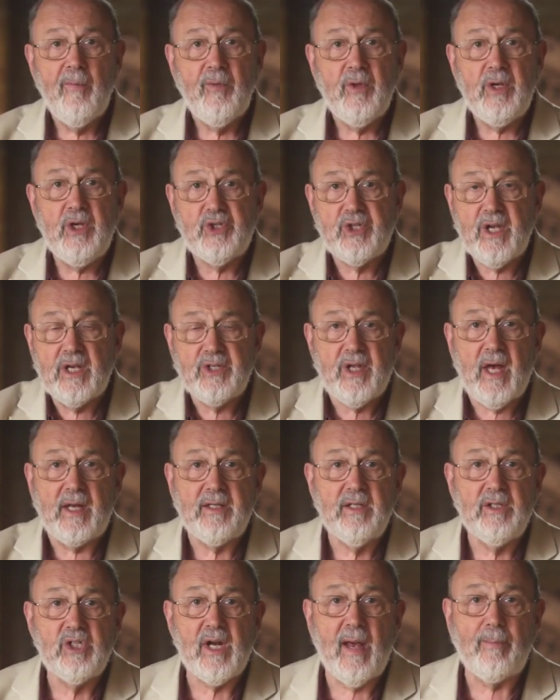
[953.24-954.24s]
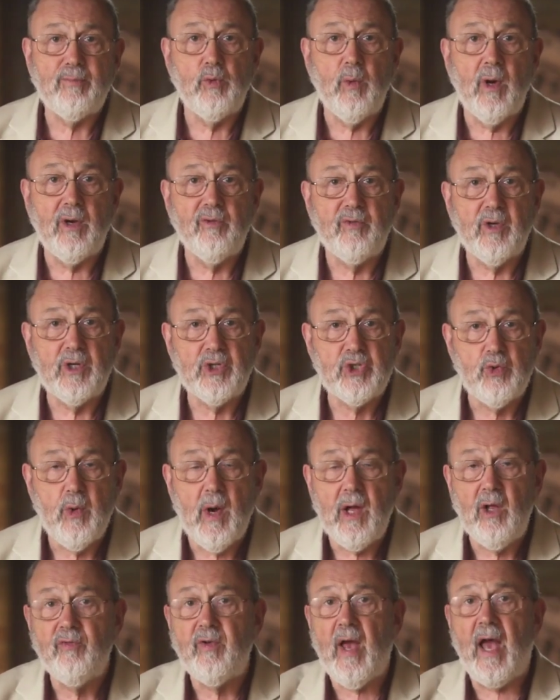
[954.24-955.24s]
He says that in chapter 1, verse
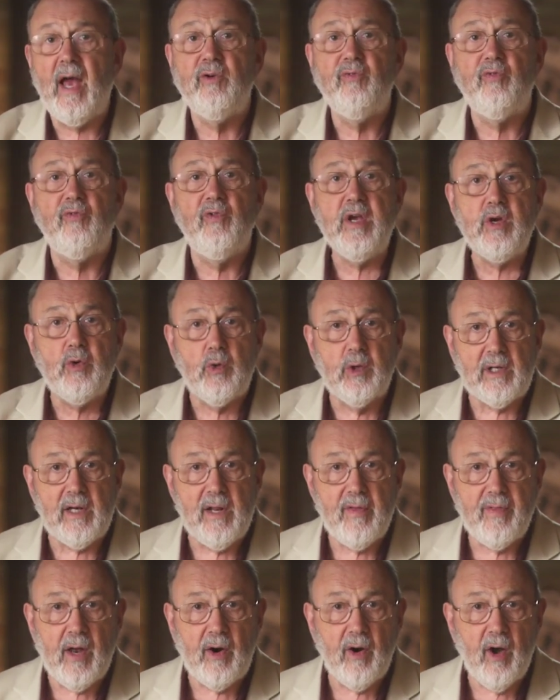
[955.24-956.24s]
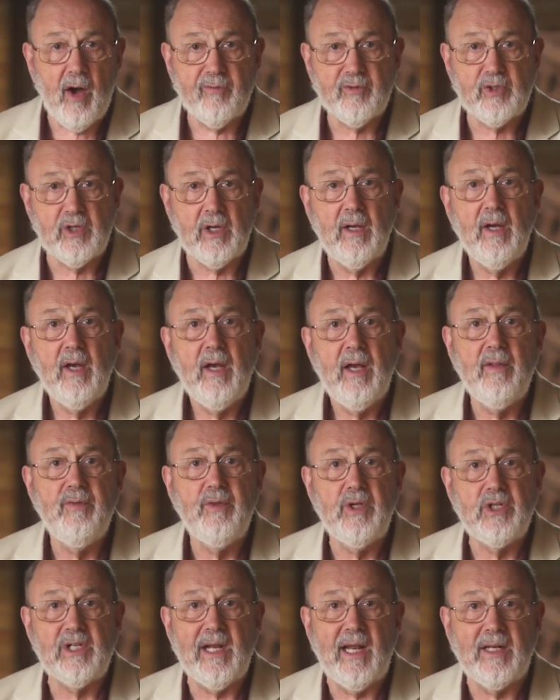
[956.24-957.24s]
12, and frequently thereafter in
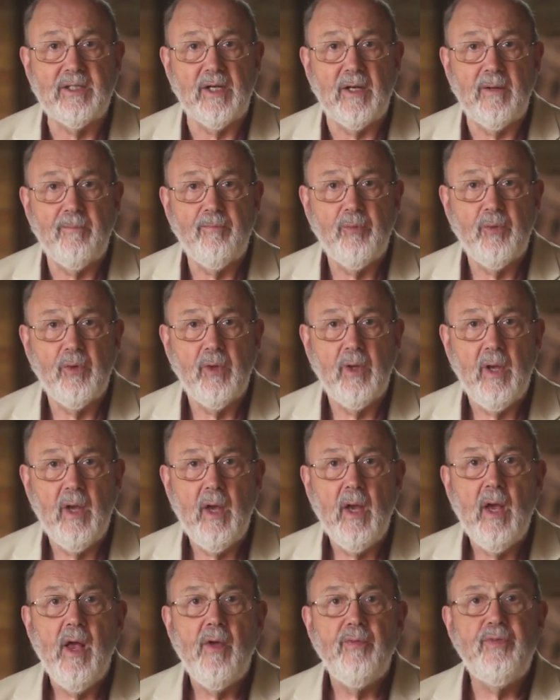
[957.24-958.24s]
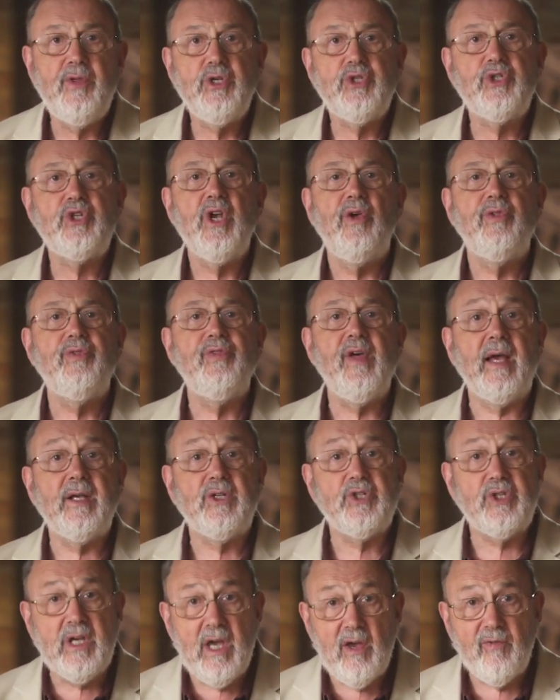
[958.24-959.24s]
this letter. This
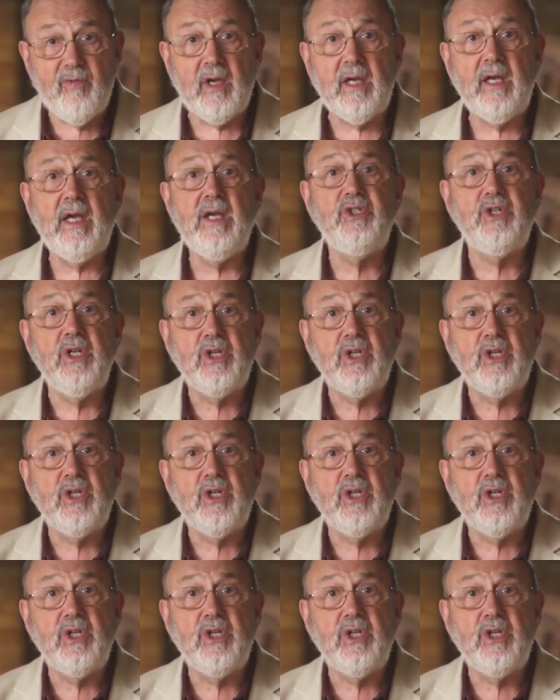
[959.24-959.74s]
thanksgiving is